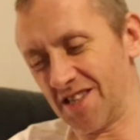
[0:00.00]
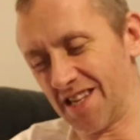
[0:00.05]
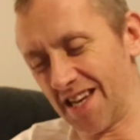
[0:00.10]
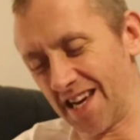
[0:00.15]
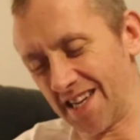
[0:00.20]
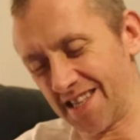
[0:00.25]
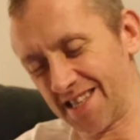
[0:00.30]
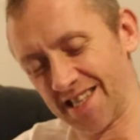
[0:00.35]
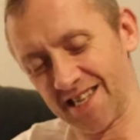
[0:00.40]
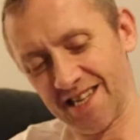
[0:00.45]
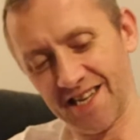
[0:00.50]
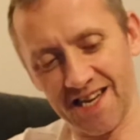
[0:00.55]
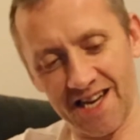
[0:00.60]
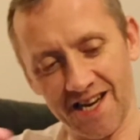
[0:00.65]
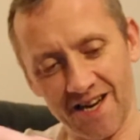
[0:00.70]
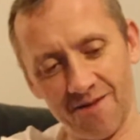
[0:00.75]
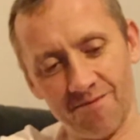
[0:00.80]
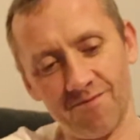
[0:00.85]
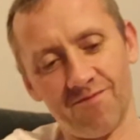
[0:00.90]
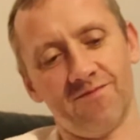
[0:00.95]
that
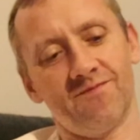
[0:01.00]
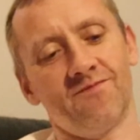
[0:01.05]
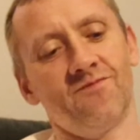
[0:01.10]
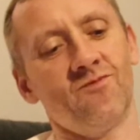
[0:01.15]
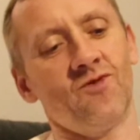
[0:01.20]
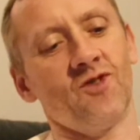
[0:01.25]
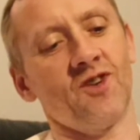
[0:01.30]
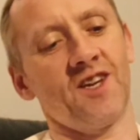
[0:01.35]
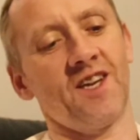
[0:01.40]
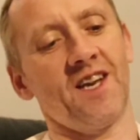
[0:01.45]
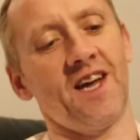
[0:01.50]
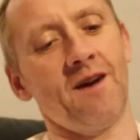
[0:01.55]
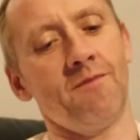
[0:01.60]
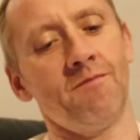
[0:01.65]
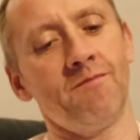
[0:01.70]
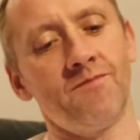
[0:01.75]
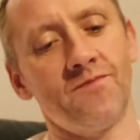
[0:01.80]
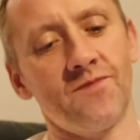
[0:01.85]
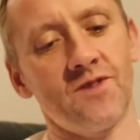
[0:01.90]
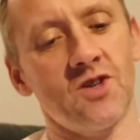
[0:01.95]
um, one on
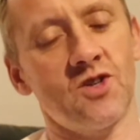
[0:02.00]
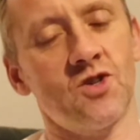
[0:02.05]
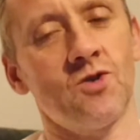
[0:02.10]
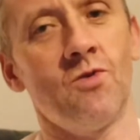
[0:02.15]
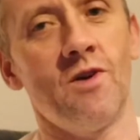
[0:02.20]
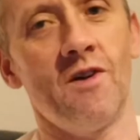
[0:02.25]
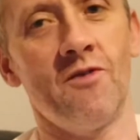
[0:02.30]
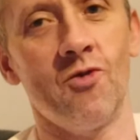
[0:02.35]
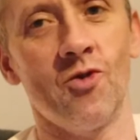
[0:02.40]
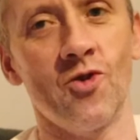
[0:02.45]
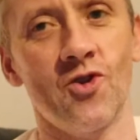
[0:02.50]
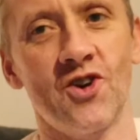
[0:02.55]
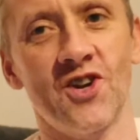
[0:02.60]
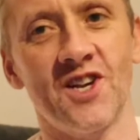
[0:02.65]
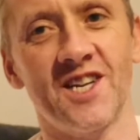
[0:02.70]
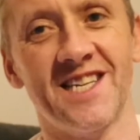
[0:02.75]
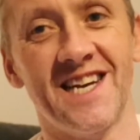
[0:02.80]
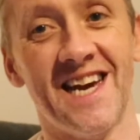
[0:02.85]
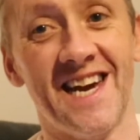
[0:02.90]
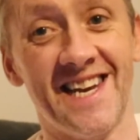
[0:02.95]
him. So I've ordered a
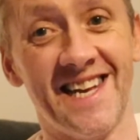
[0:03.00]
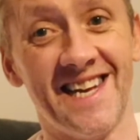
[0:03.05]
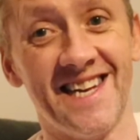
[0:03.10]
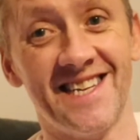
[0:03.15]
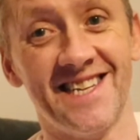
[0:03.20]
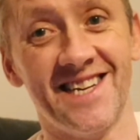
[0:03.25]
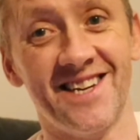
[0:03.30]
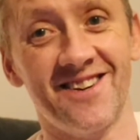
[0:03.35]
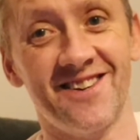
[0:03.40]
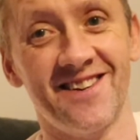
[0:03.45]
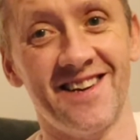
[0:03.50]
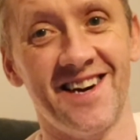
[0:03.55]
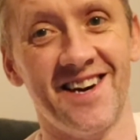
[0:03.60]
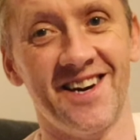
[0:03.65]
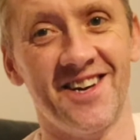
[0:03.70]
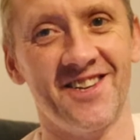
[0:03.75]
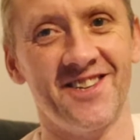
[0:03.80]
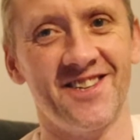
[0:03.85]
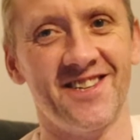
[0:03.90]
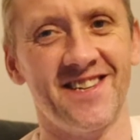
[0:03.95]
Chinese here and